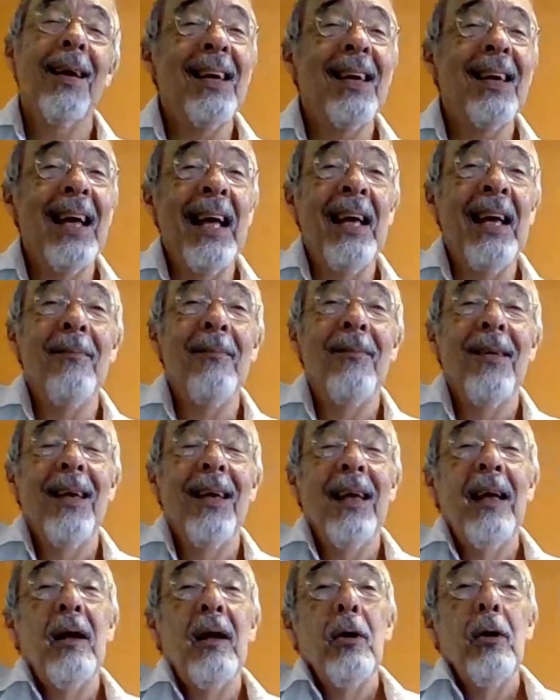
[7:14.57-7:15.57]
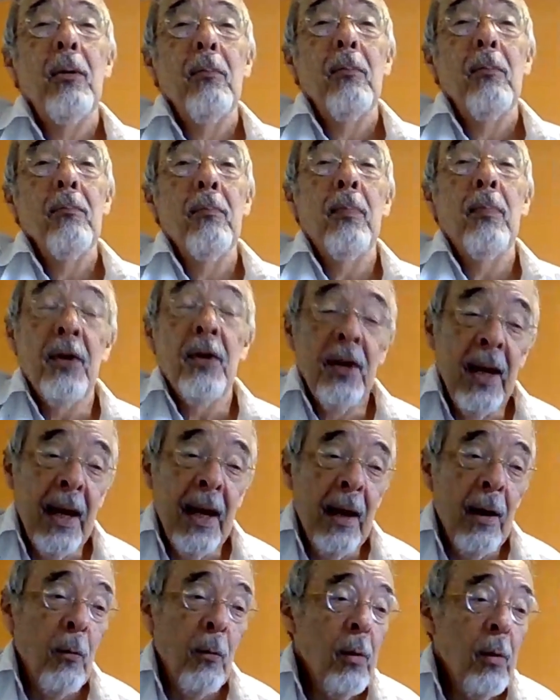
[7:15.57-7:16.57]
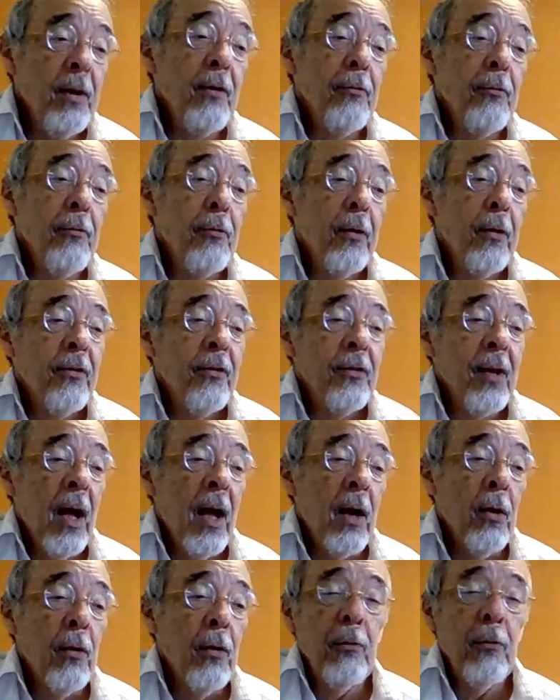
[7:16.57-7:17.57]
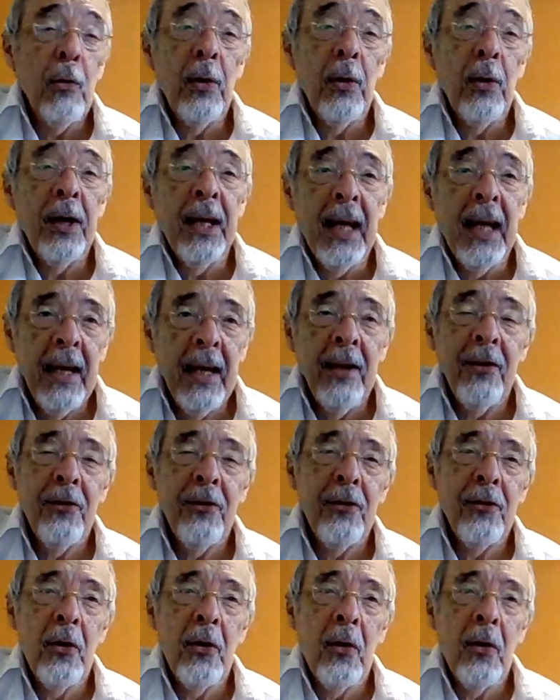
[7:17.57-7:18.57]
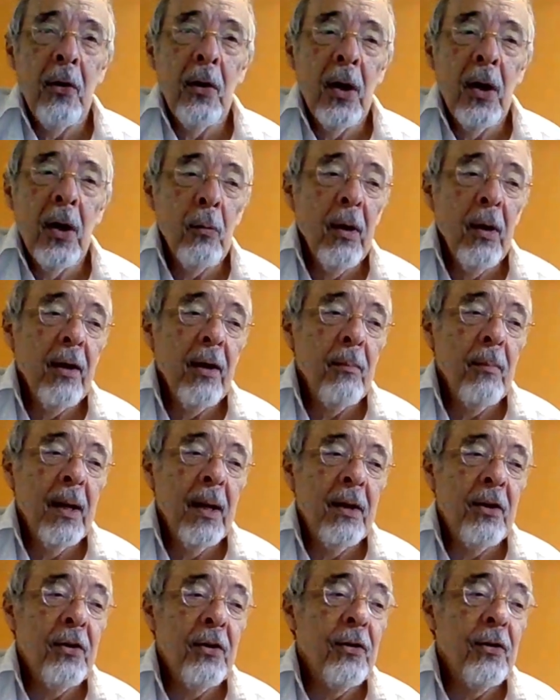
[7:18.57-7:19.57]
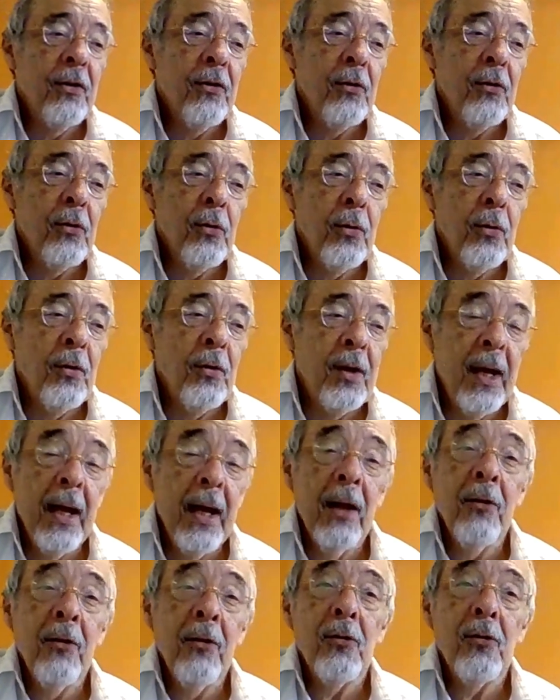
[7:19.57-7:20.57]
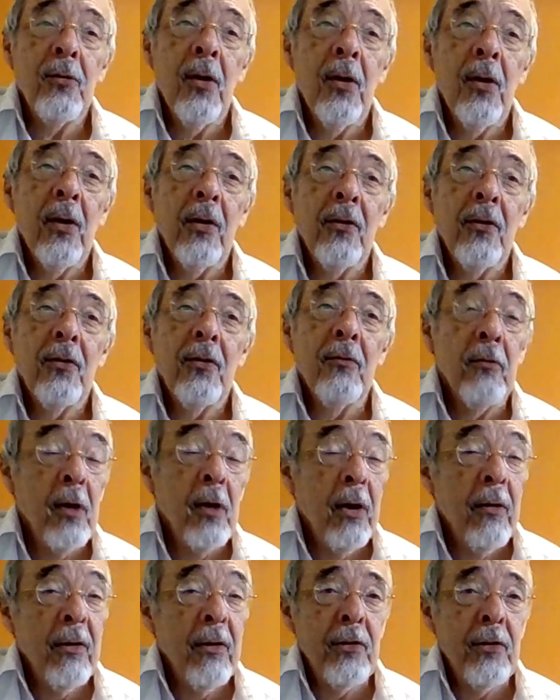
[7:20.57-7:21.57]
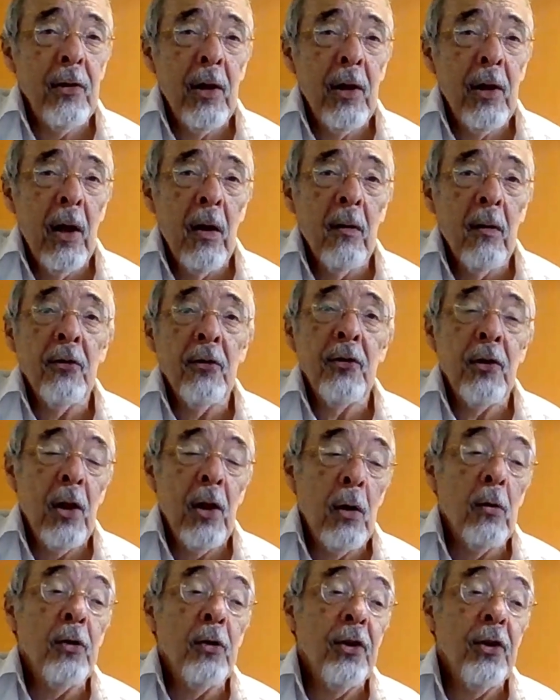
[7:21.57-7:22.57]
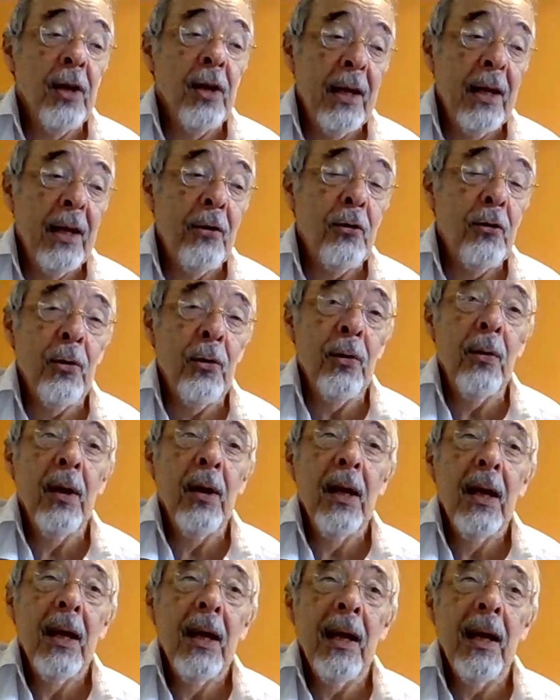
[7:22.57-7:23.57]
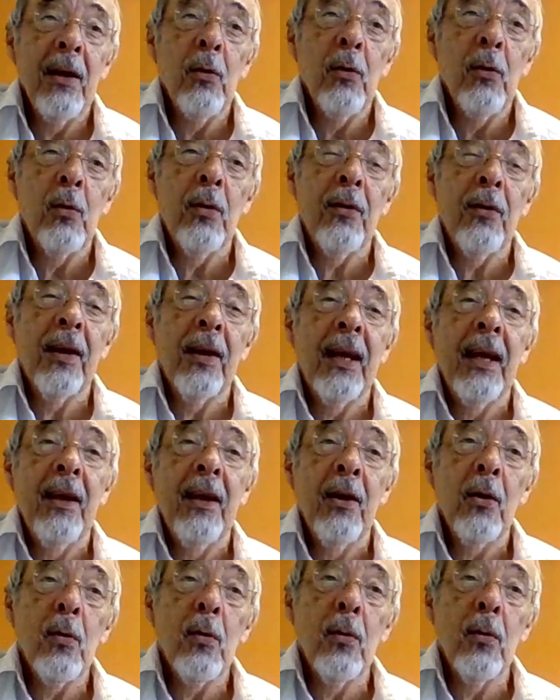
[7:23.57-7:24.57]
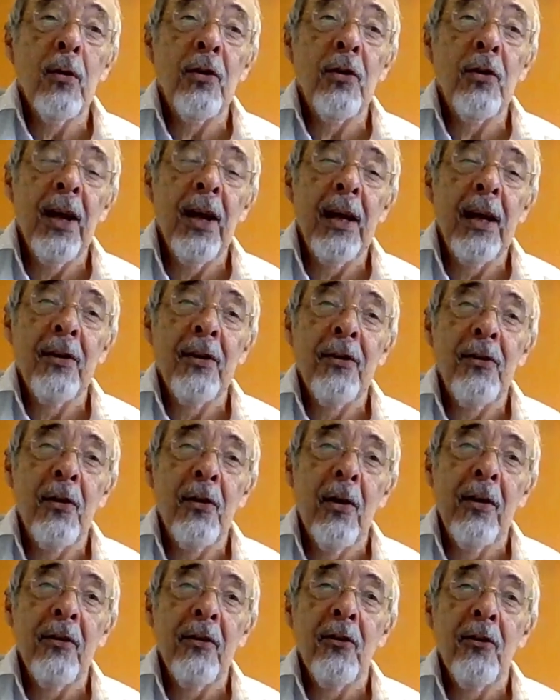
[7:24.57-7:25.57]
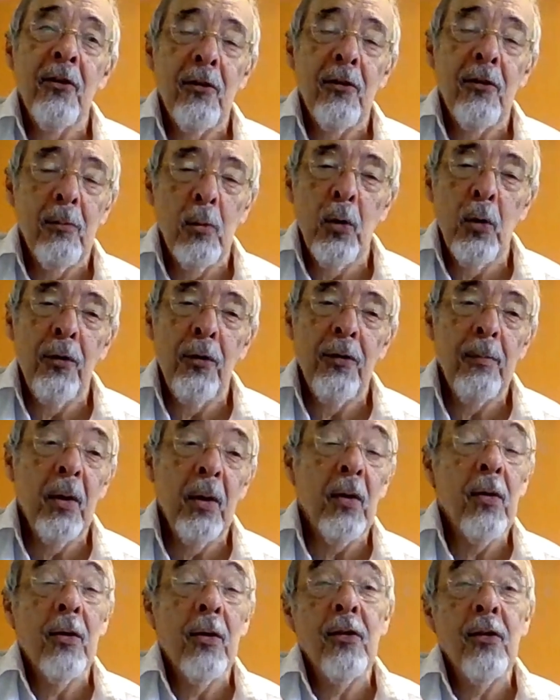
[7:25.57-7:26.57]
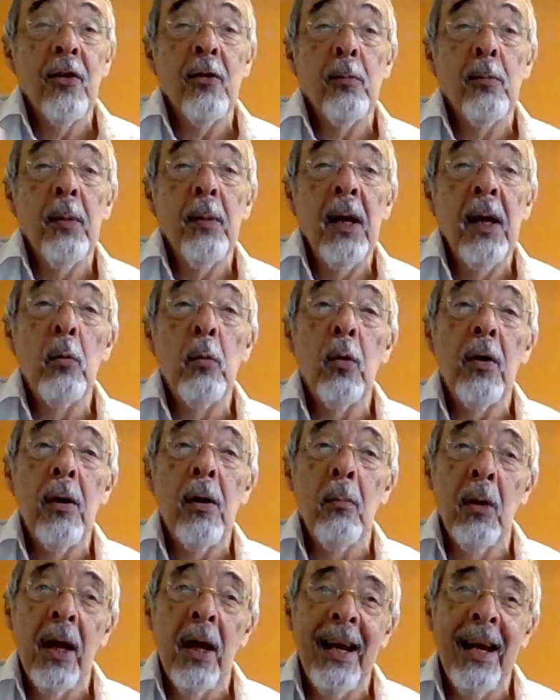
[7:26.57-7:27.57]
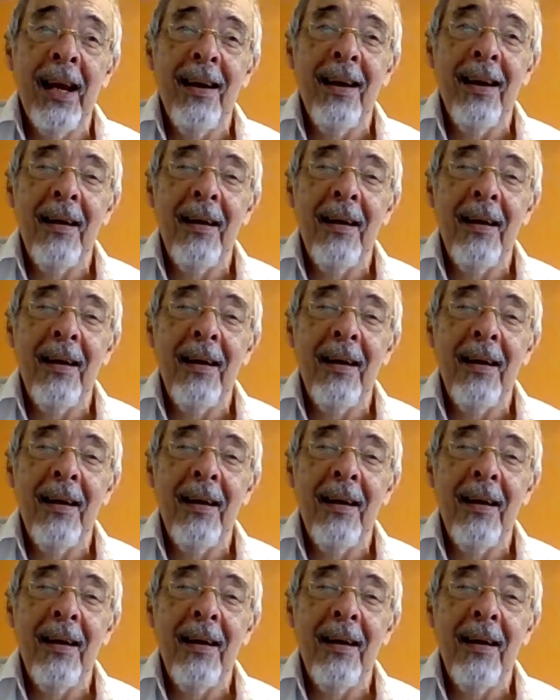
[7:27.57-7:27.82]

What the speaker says: Okay. But yeah, when you first start off learning any song, I recommend you just do downstrokes very slow as you need to, in order to get your chord changes nice and smooth, because the speed will come later